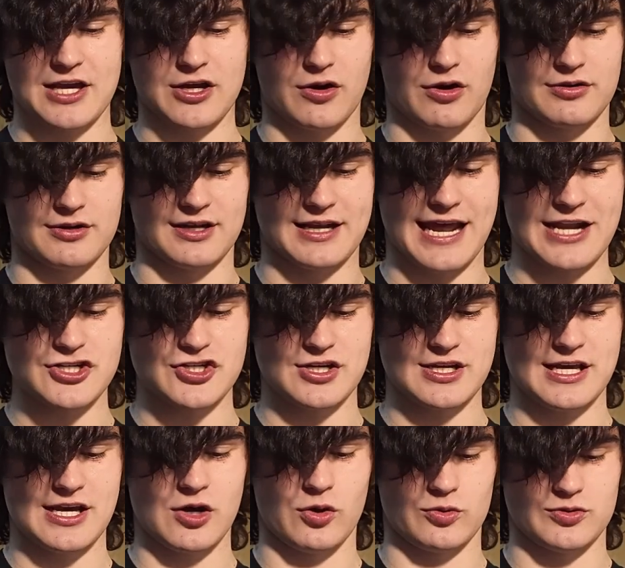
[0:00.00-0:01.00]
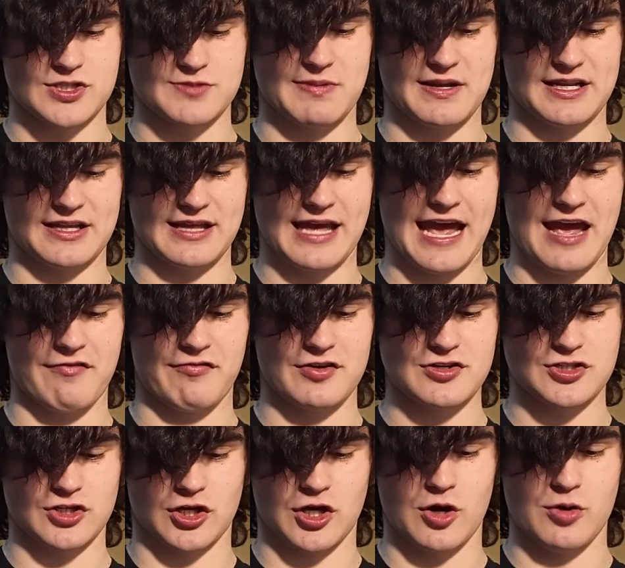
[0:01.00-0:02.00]
on an engineer or spending
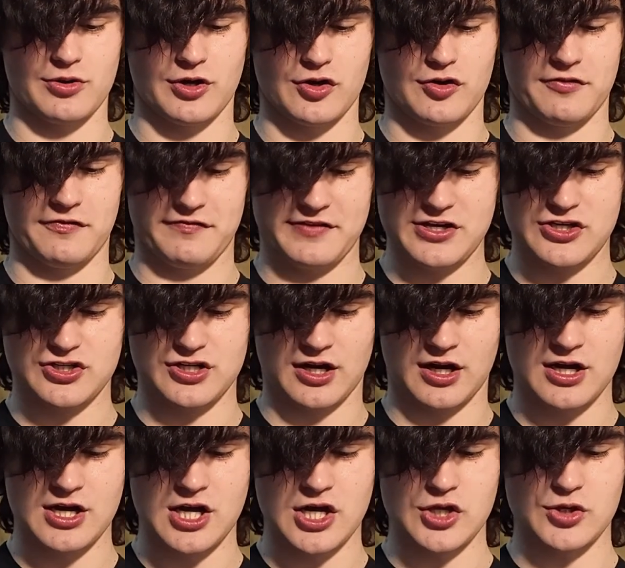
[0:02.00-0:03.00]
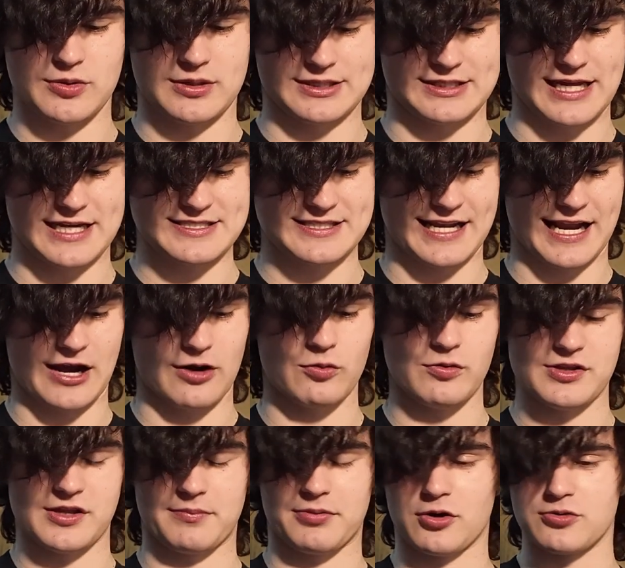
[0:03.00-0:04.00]
effort to code a new feature, you can test it out
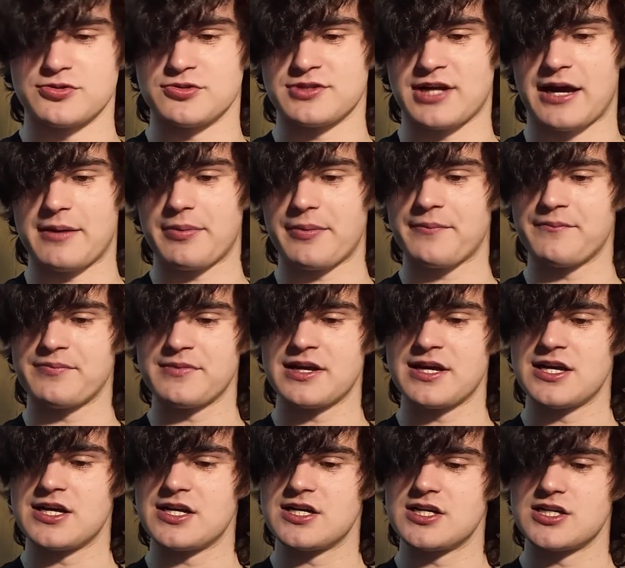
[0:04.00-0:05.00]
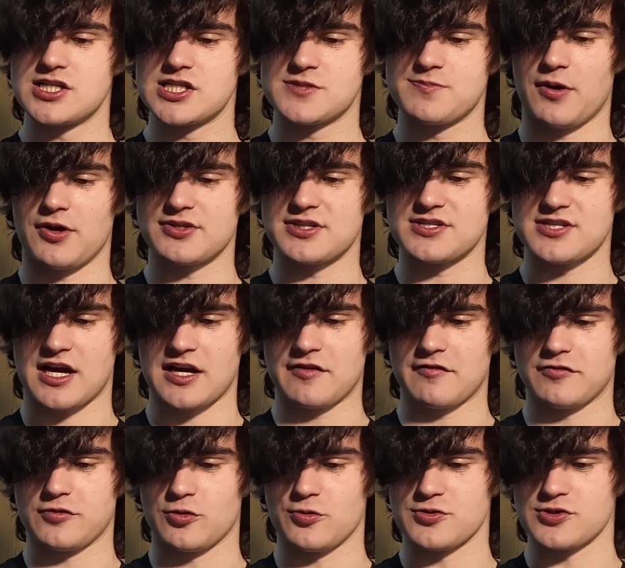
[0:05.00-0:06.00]
with a prototype. Spot
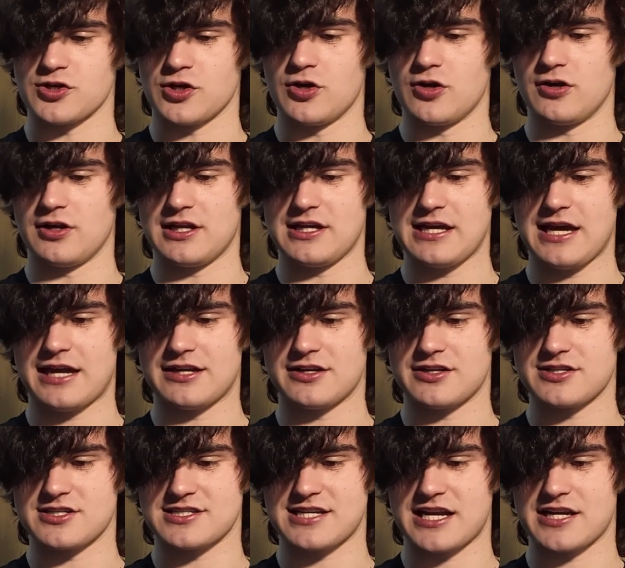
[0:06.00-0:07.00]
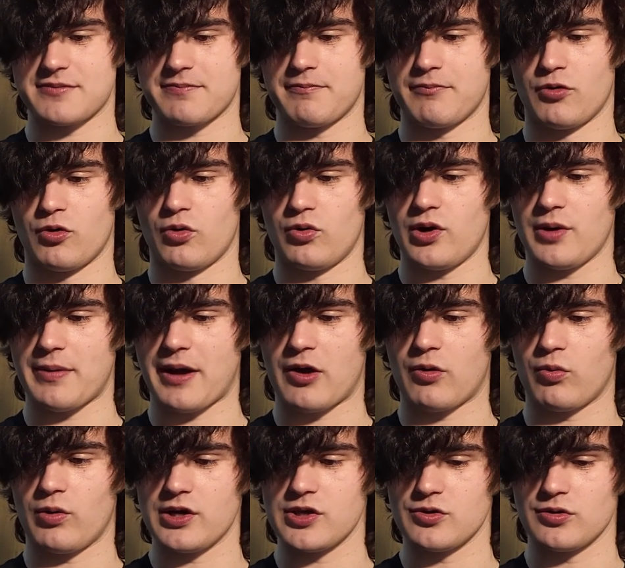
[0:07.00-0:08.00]
design flaws early and understand more
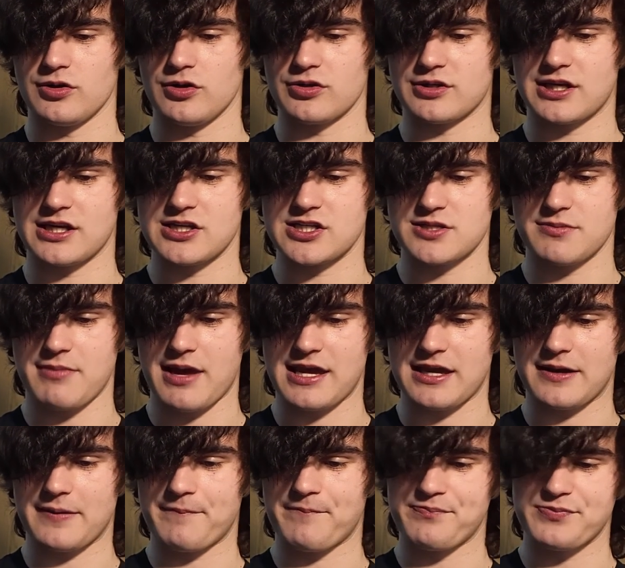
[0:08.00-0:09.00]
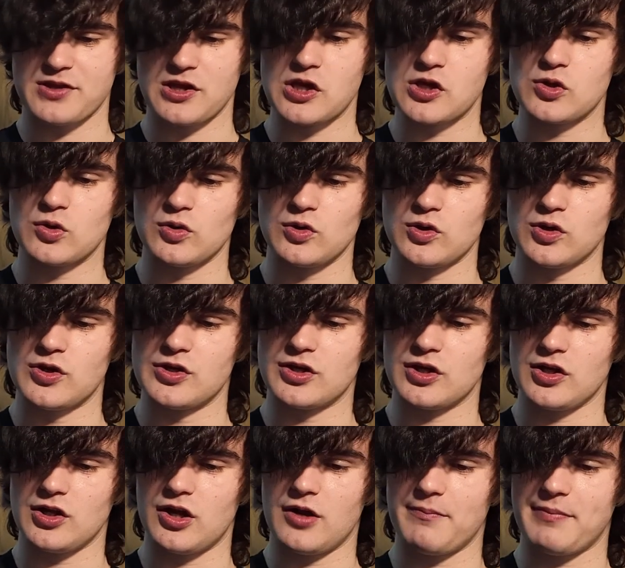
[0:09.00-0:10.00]
about what you're looking to make. You'll learn
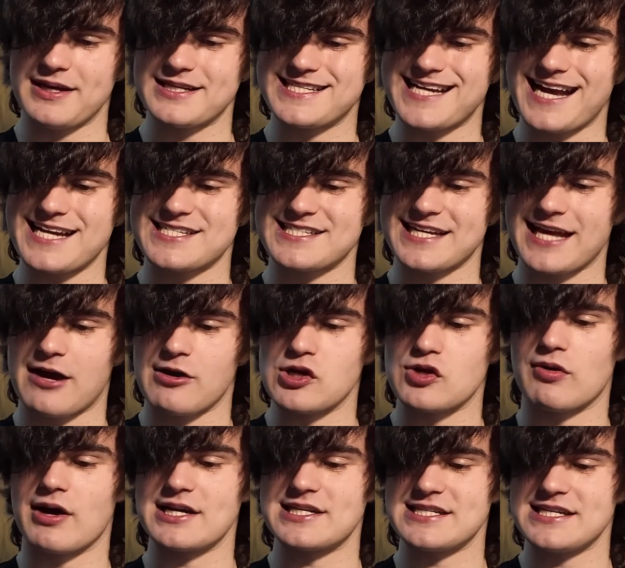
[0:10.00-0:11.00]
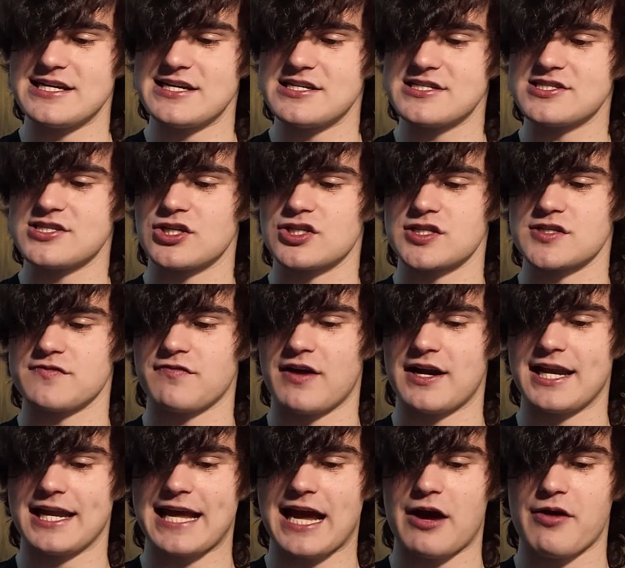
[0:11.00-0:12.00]
a lot by testing out your ideas, such as
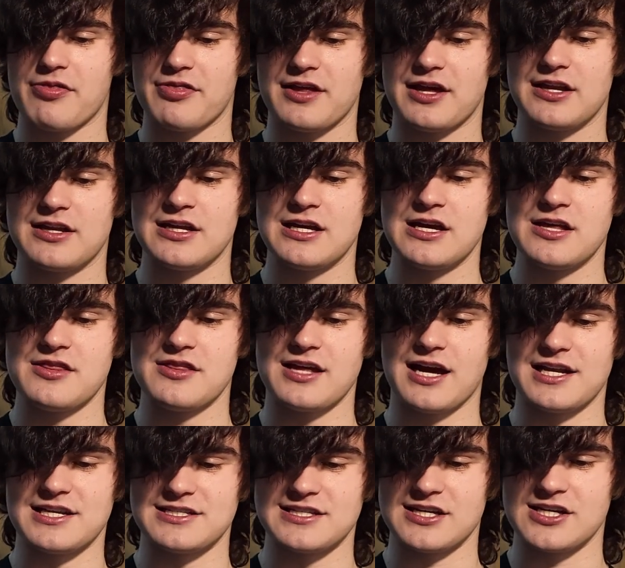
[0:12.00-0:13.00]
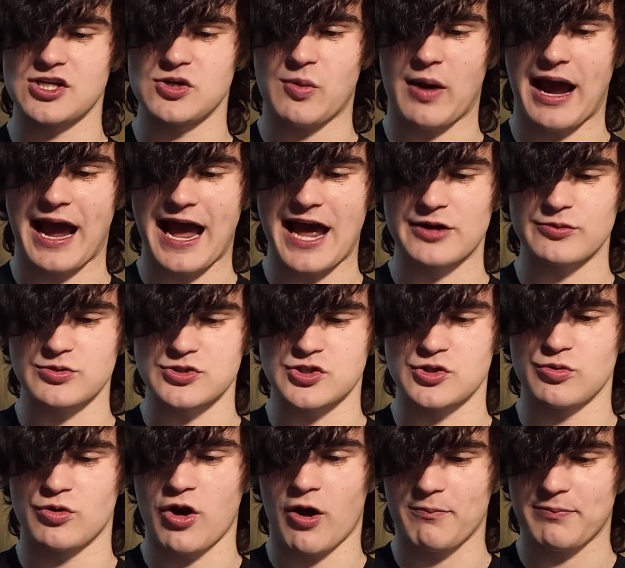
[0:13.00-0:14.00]
finding out that the idea you had was
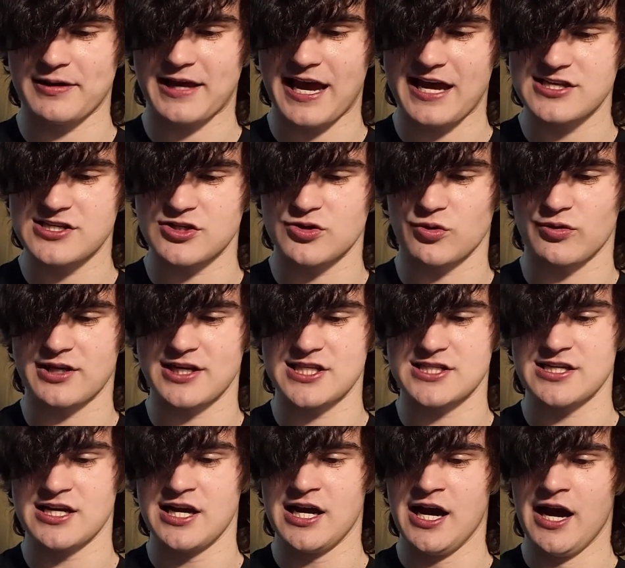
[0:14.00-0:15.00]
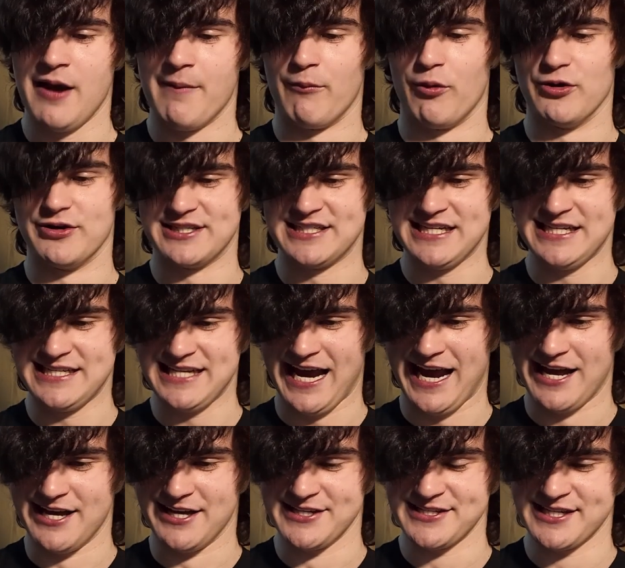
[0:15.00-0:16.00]
too complicated or needs more
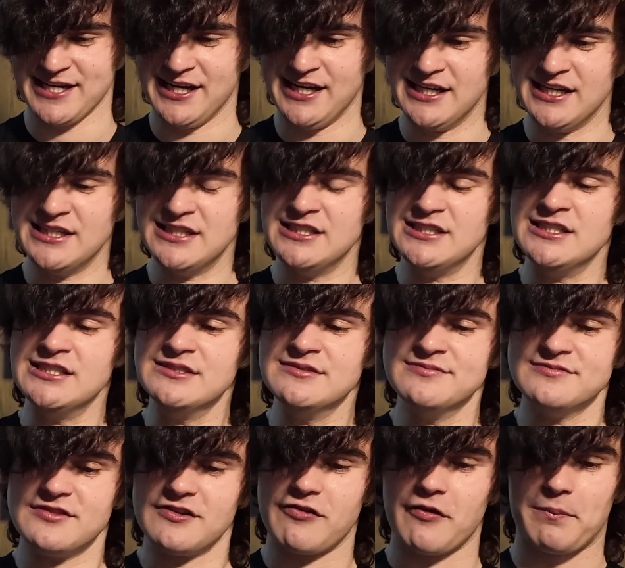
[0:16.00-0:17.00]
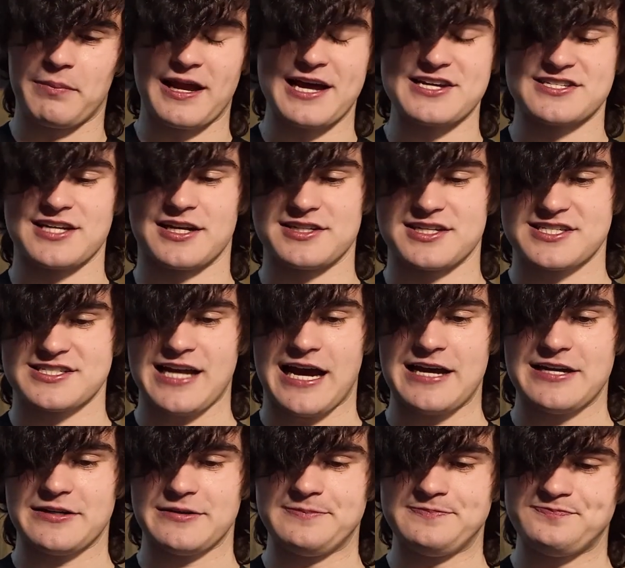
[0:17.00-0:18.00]
details for players to
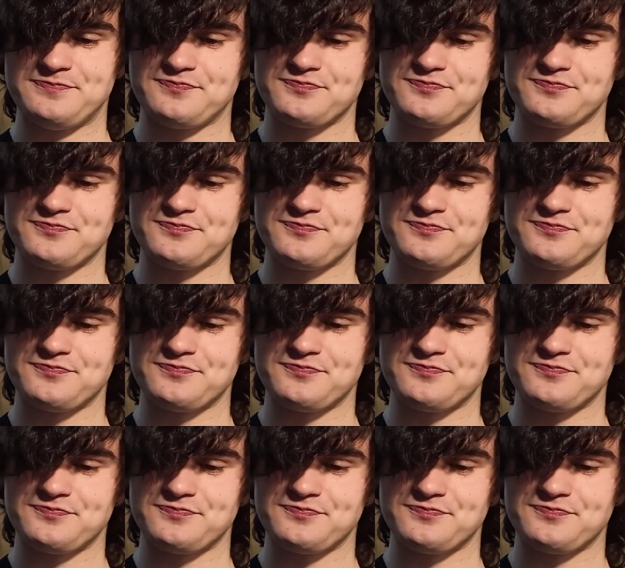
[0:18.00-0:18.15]
understand.